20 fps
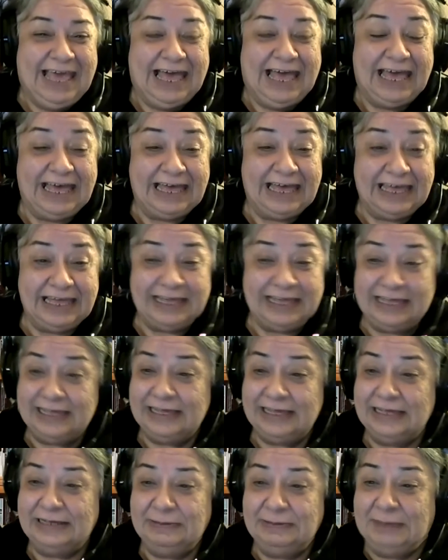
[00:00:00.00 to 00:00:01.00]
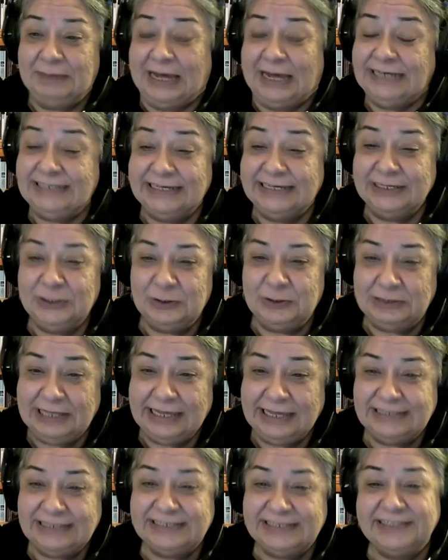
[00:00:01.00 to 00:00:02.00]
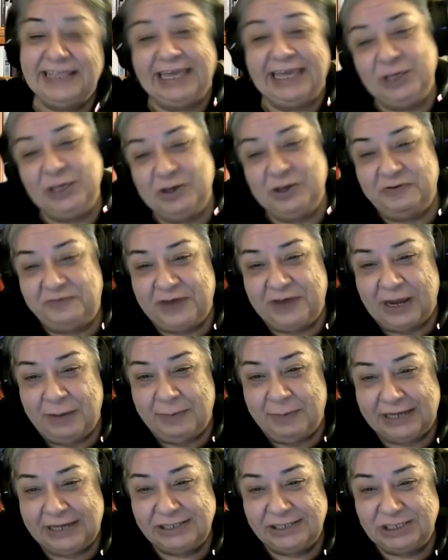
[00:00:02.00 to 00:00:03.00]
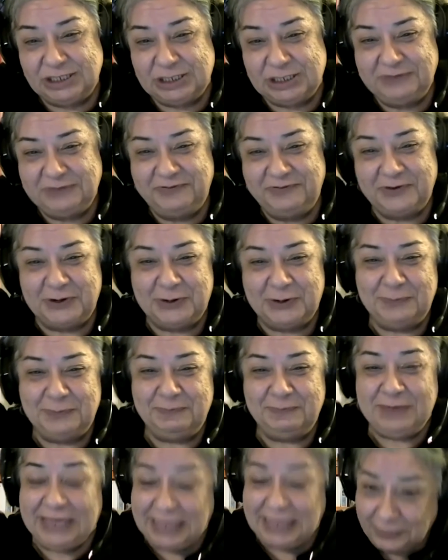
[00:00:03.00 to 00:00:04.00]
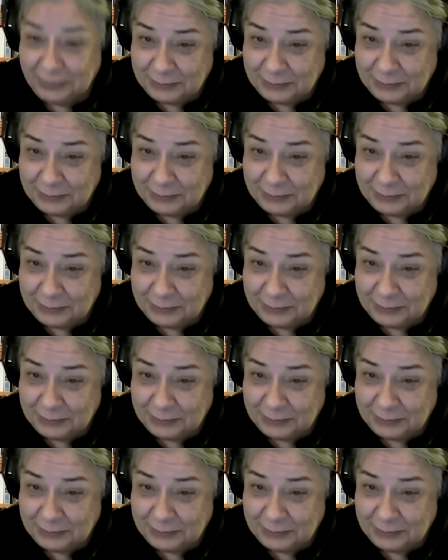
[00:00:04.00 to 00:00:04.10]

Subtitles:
My dear colleagues, thank you very much for being